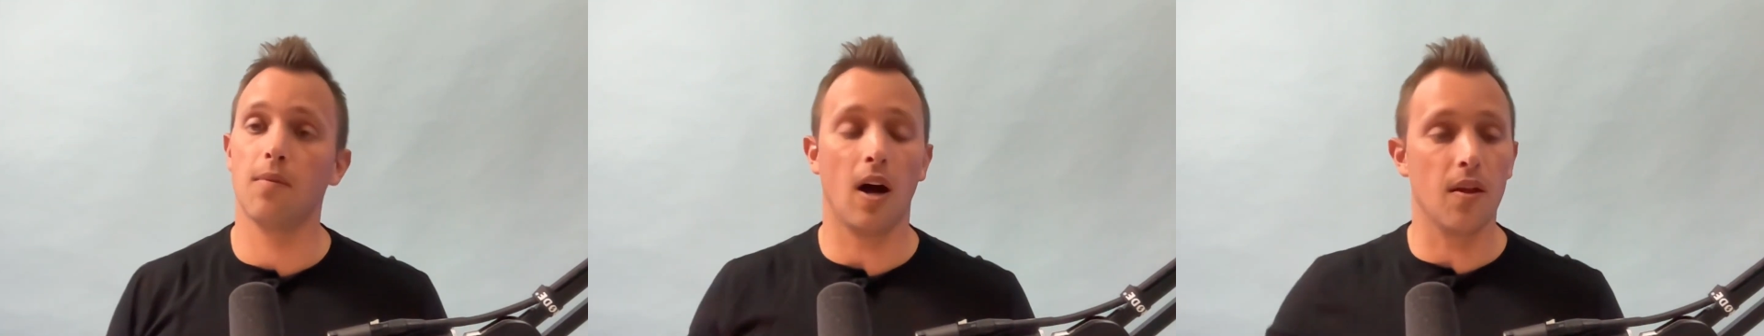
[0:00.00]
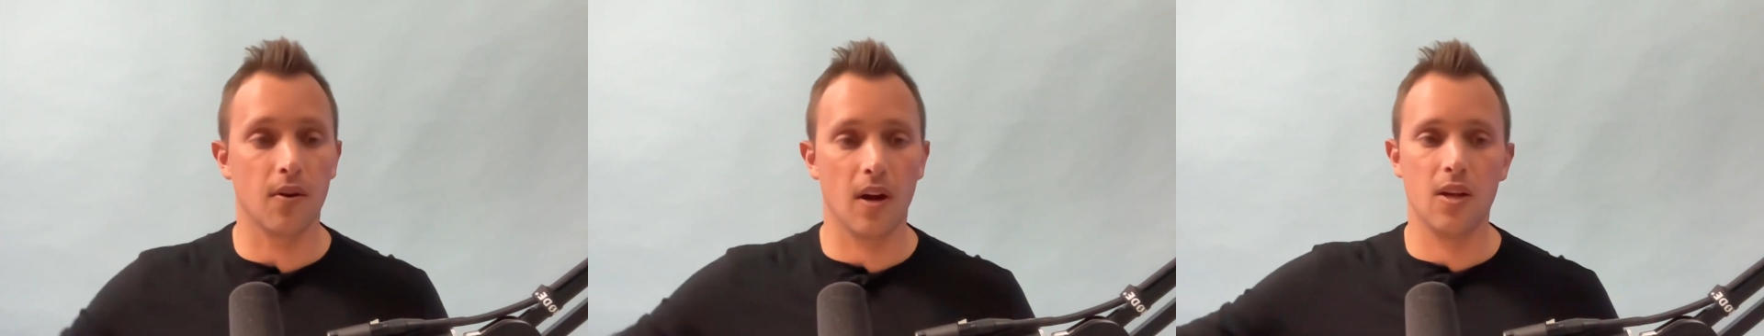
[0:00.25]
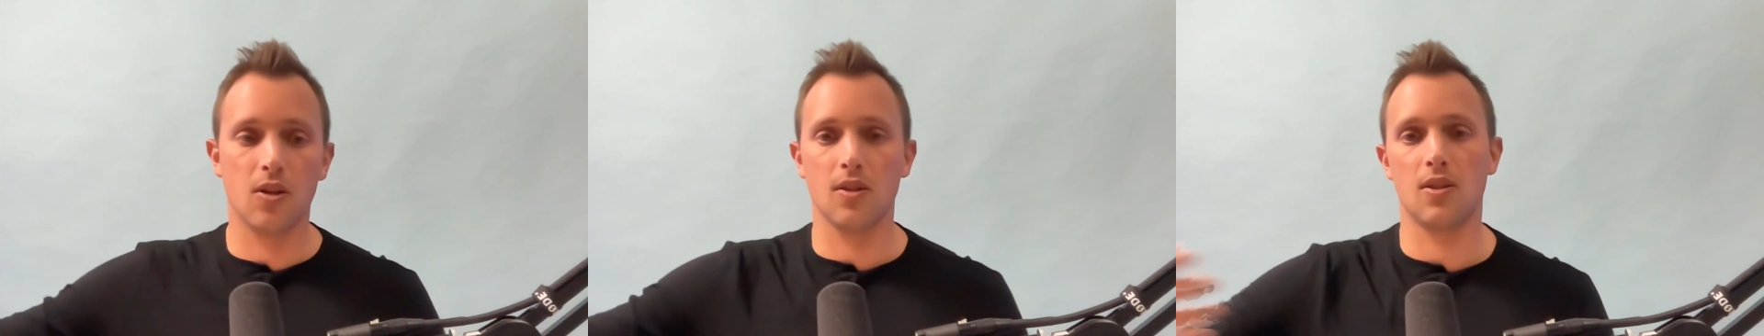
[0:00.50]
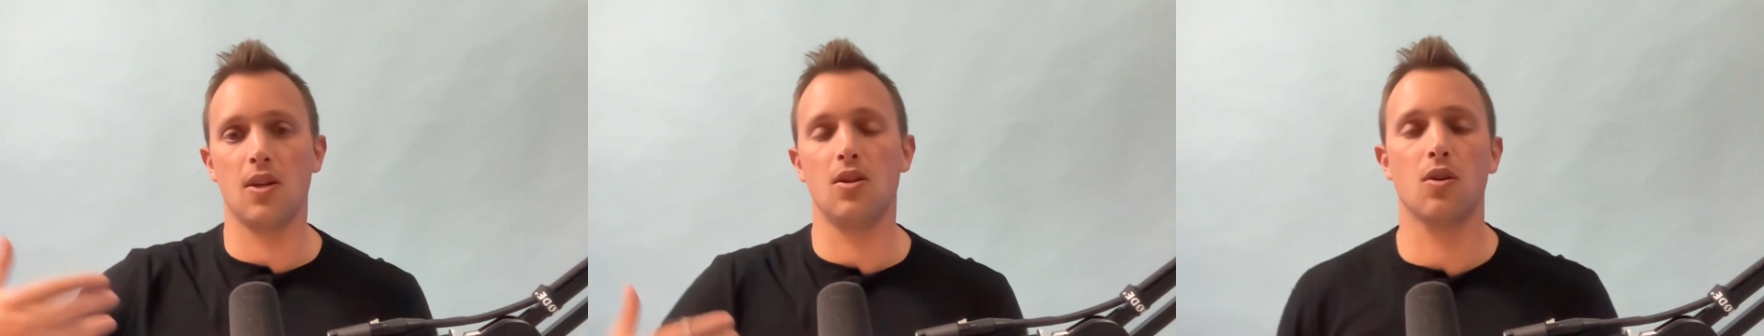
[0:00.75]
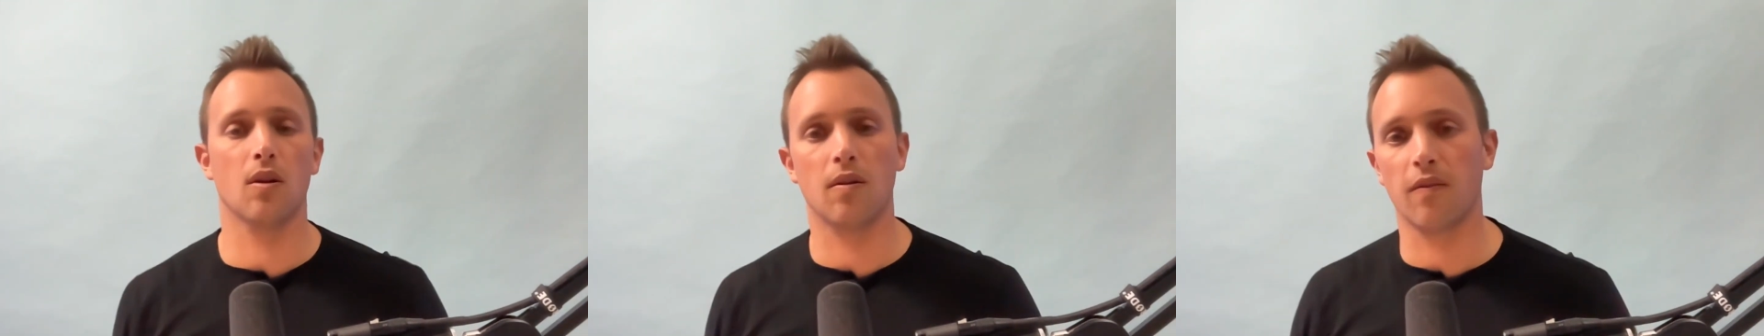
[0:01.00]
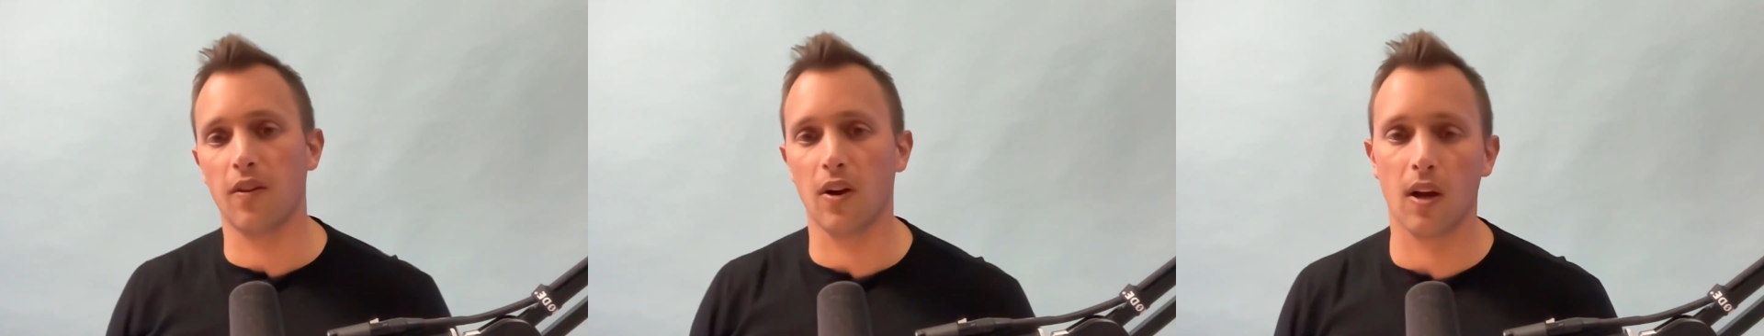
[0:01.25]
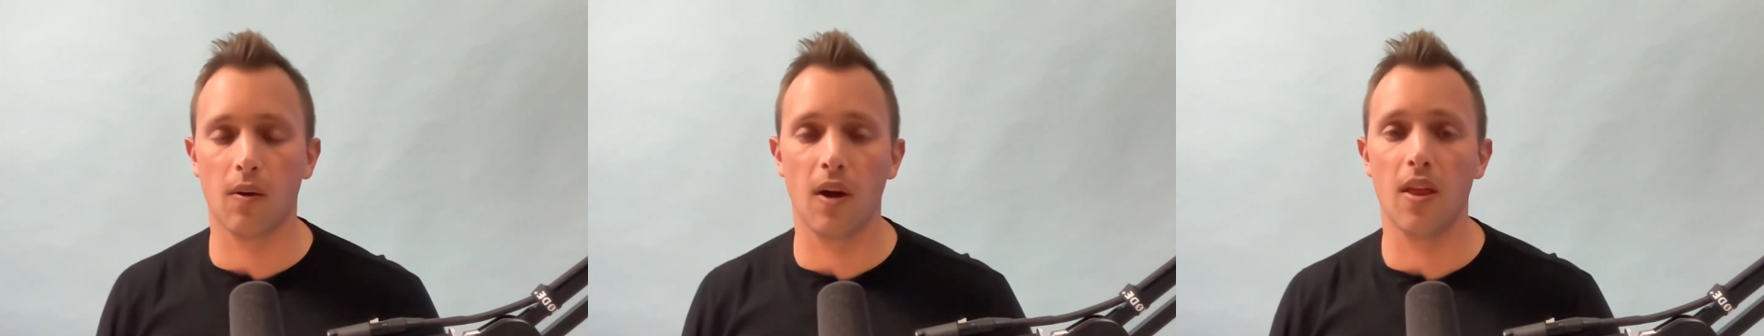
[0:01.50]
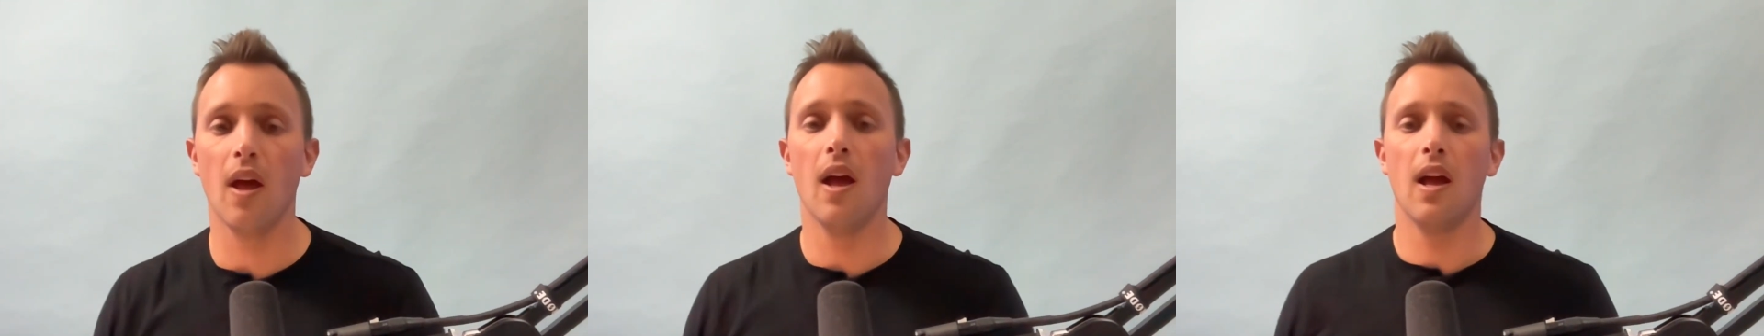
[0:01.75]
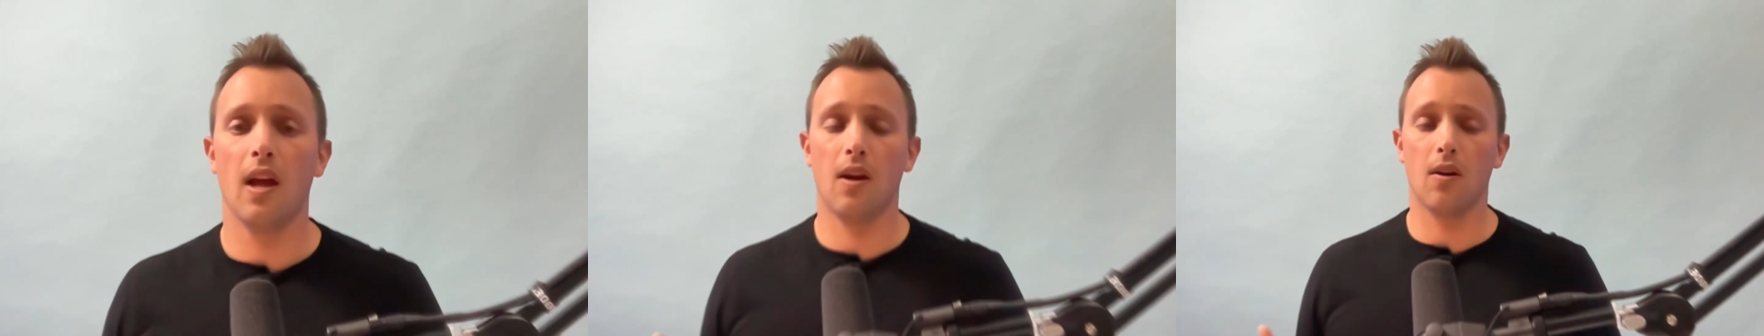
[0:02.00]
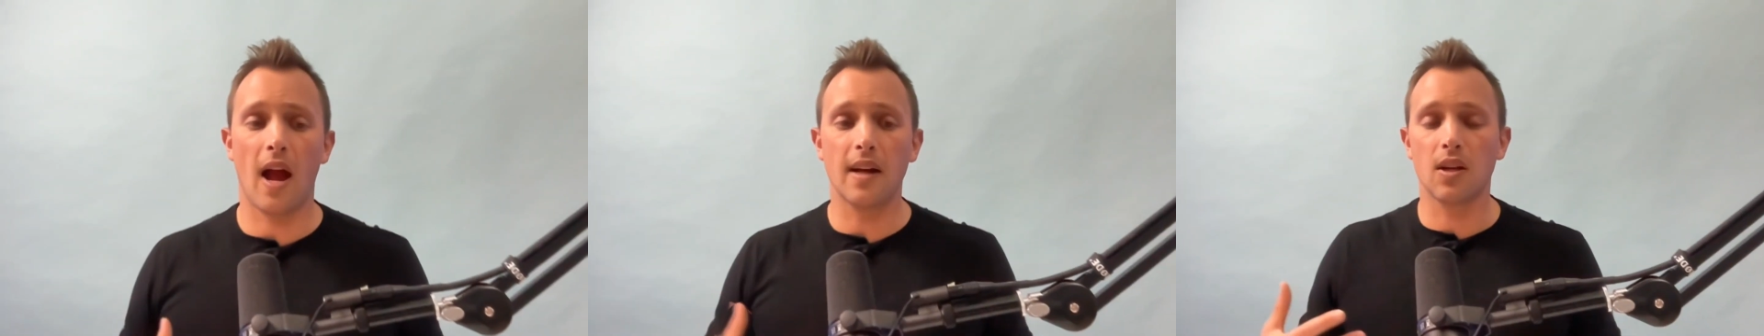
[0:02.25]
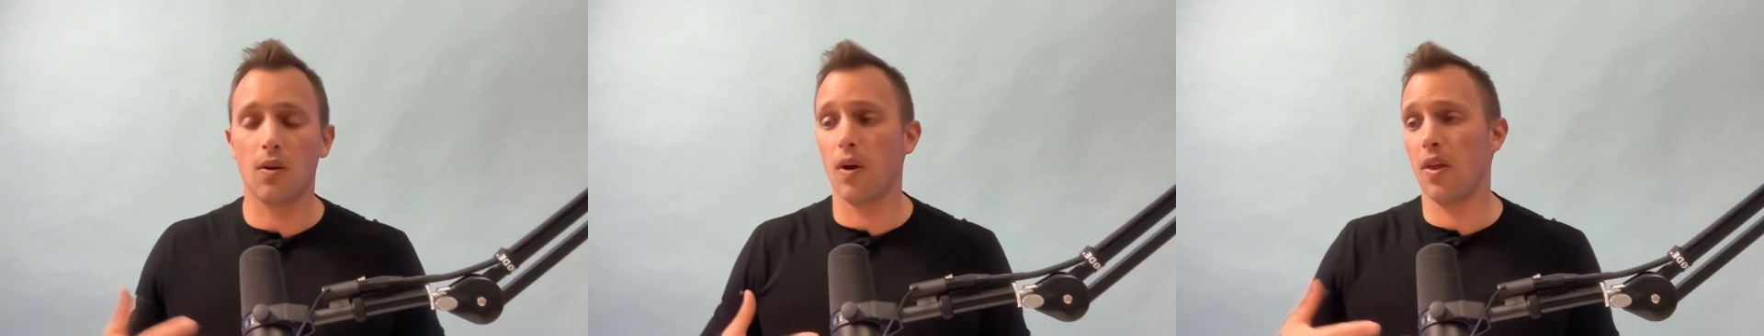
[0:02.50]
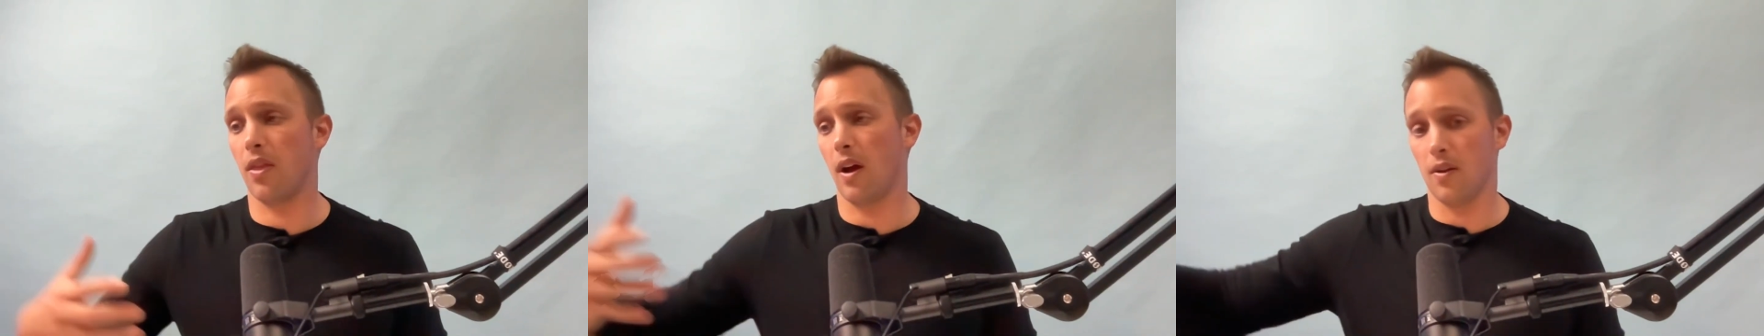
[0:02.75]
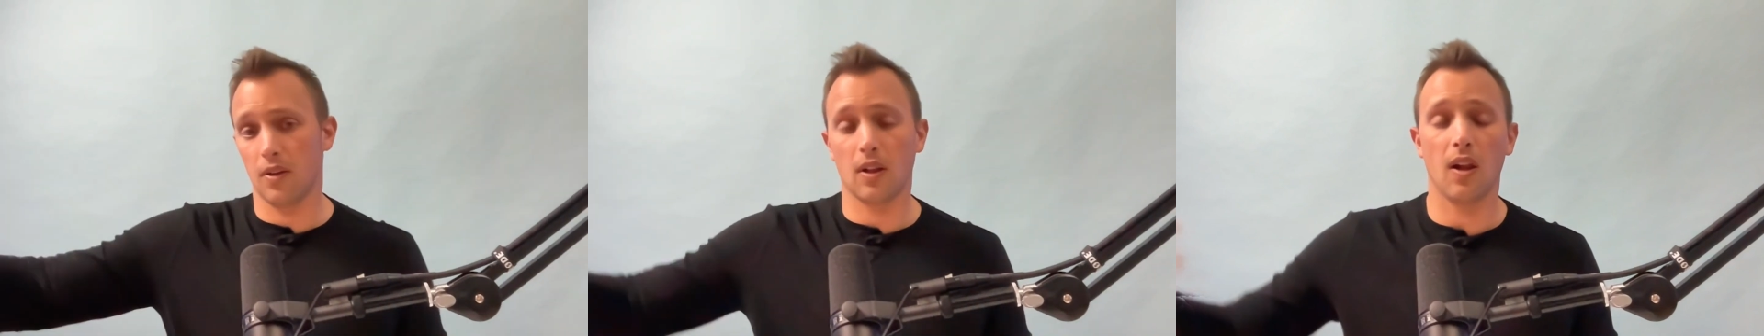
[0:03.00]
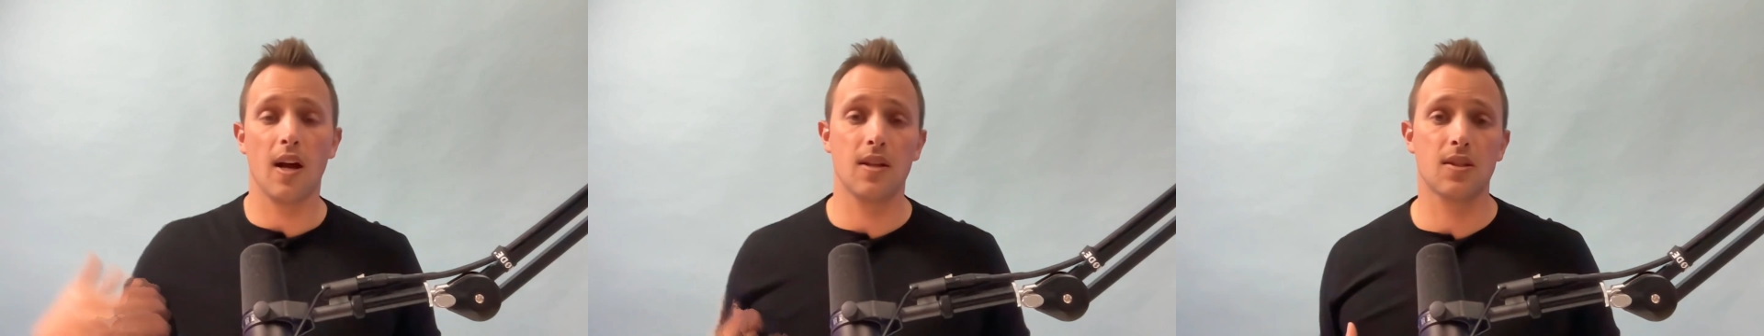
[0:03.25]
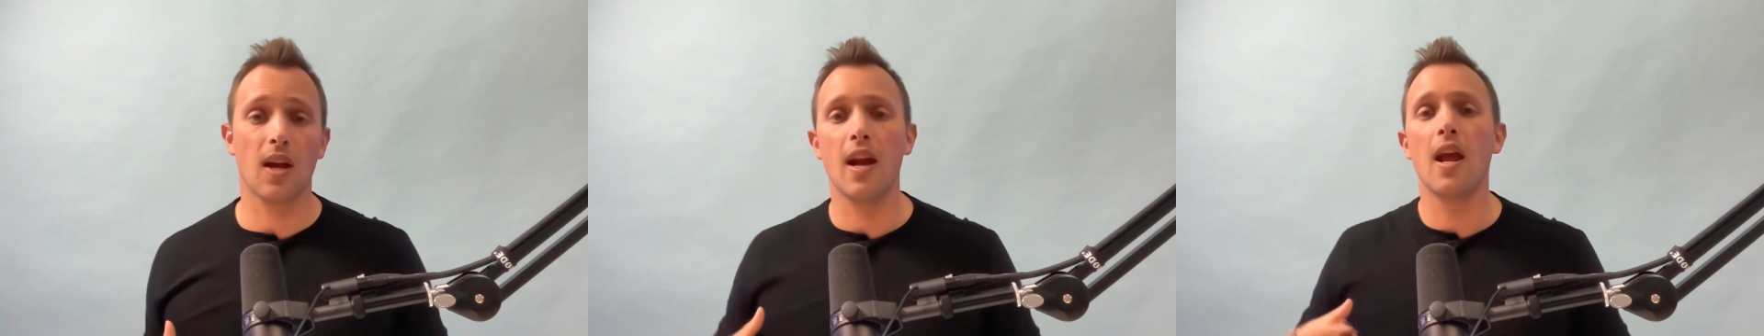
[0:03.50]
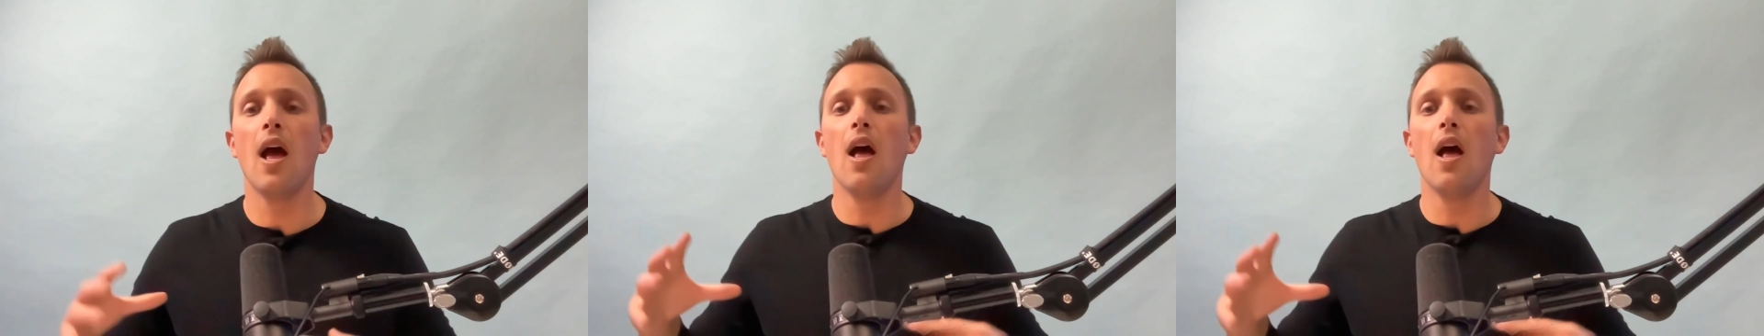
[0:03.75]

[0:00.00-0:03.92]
to other agencies you're interacting with on the client side,